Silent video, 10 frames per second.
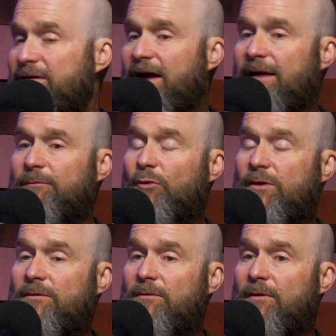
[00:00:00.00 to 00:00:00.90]
times
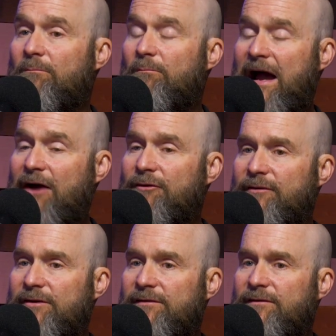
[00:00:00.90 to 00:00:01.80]
when
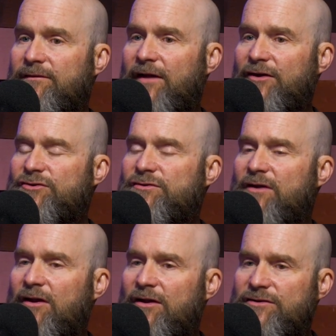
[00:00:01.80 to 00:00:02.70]
boundaries,
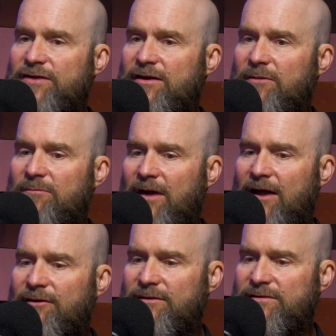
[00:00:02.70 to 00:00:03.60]
the legitimate
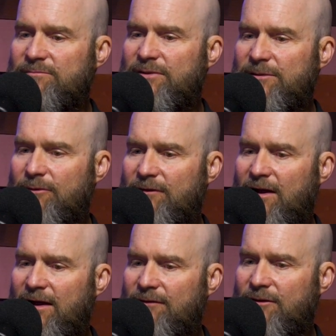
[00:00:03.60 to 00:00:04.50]
boundaries in people's
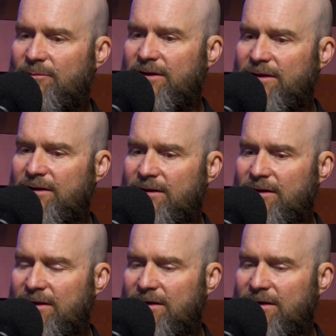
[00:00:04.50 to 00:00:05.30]
lives are being